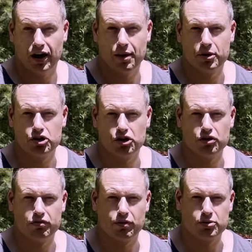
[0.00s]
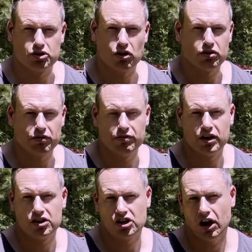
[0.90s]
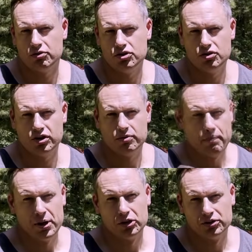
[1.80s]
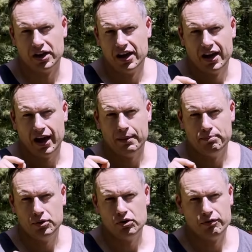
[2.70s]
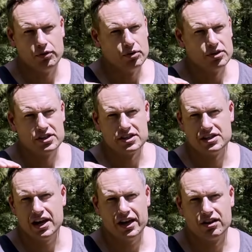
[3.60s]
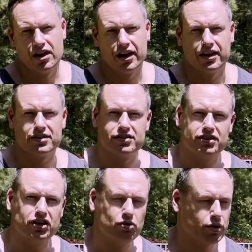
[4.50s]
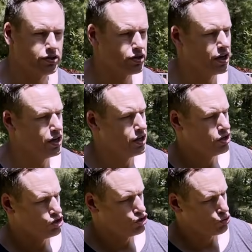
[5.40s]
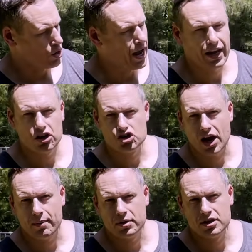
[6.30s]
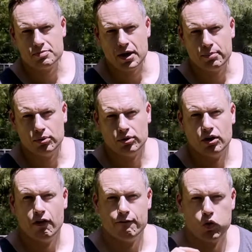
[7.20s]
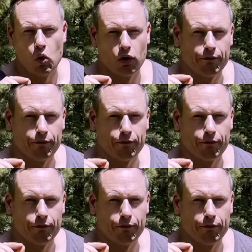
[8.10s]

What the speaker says: I'm going to show you from start to finish how you can build a beautiful, snake-like, sinuous, dragon Japanese maple for